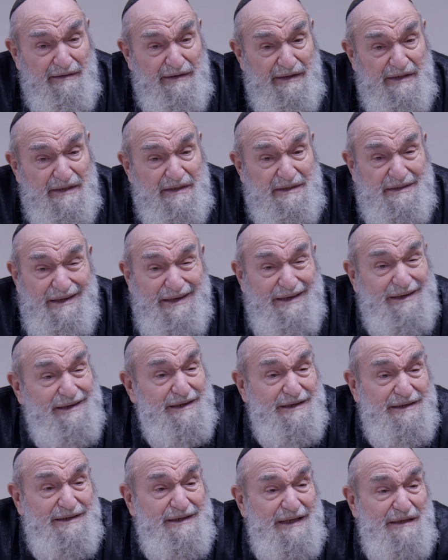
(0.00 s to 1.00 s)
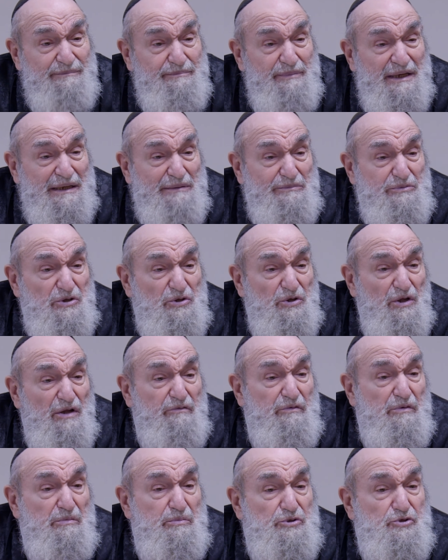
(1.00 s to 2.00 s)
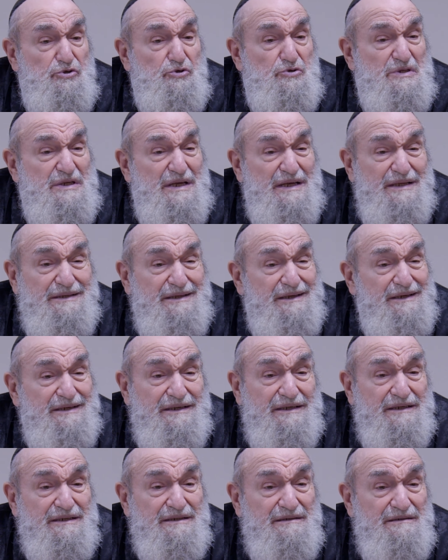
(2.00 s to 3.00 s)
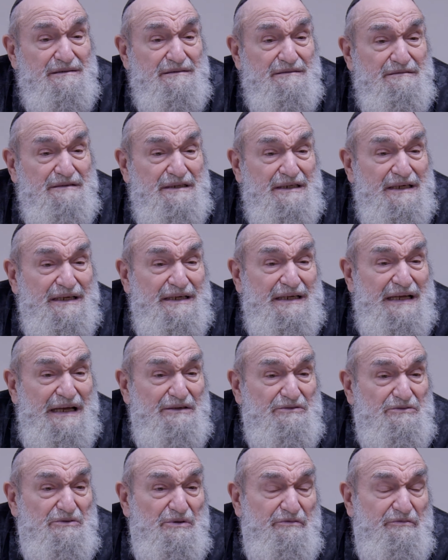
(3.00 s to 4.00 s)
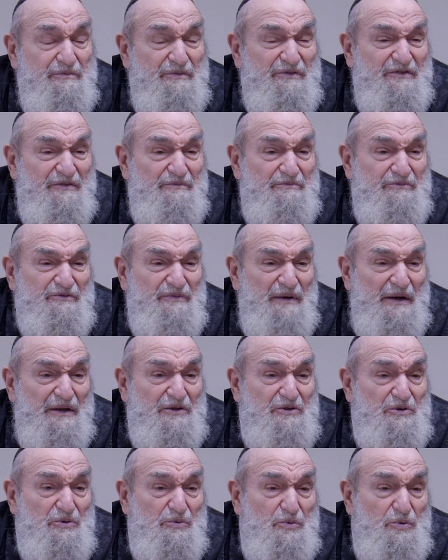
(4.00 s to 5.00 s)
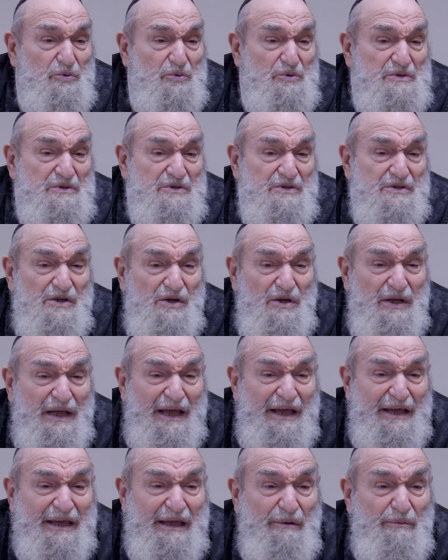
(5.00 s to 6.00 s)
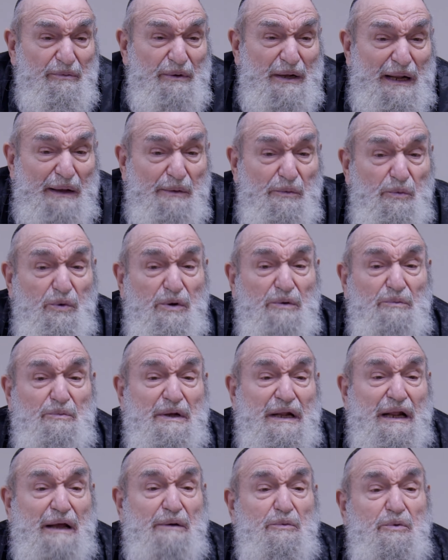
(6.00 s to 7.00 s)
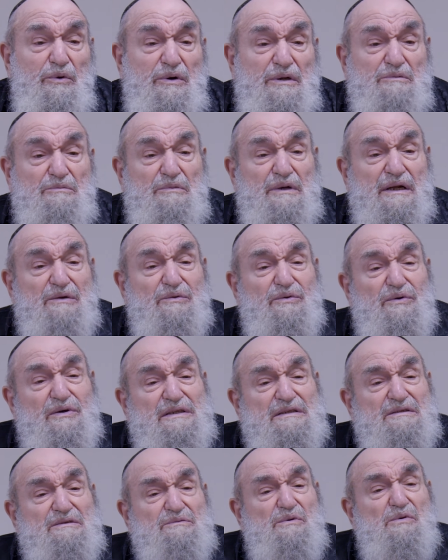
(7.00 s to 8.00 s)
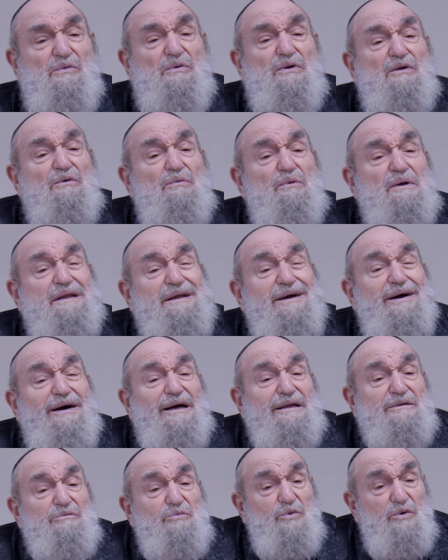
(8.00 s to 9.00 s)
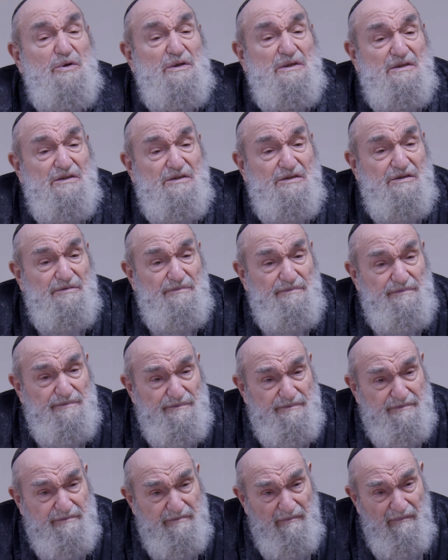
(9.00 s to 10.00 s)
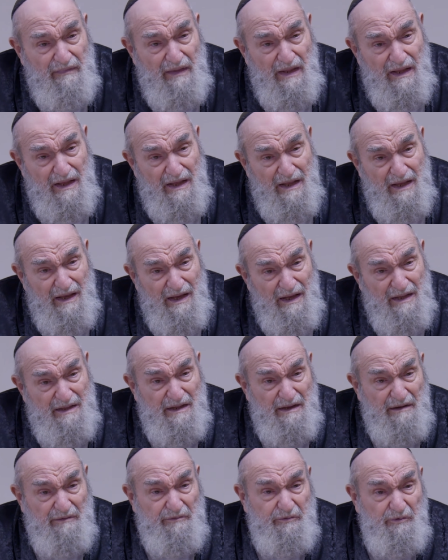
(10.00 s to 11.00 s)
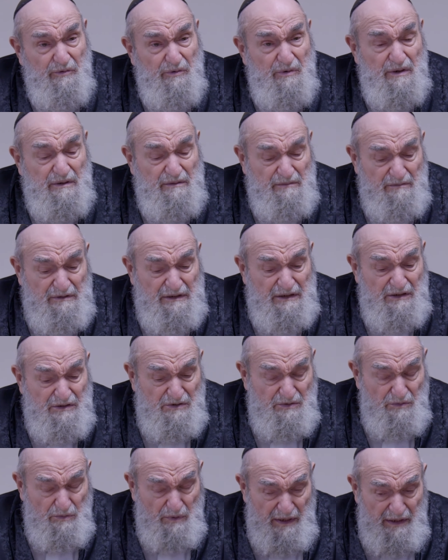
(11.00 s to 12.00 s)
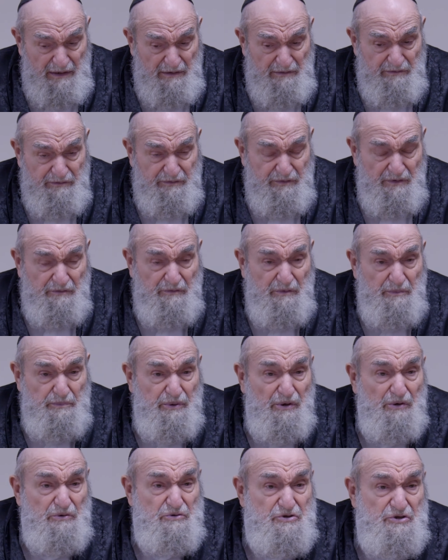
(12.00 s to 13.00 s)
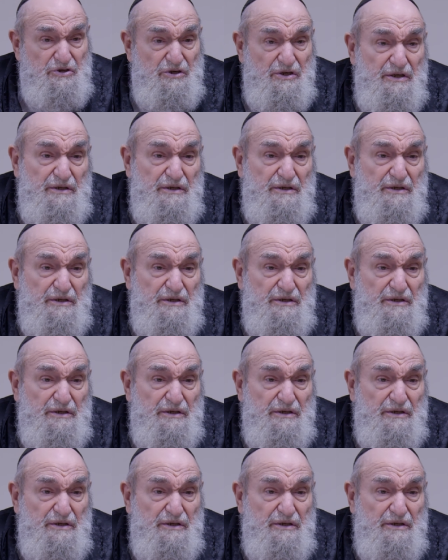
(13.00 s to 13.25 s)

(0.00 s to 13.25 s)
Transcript: In the Torah, that becomes a novel B'Shus HaTorah. We're not out to break the rules and get what I want when I want what I want. We want to what God wants. And therefore, there's a way of, of approaching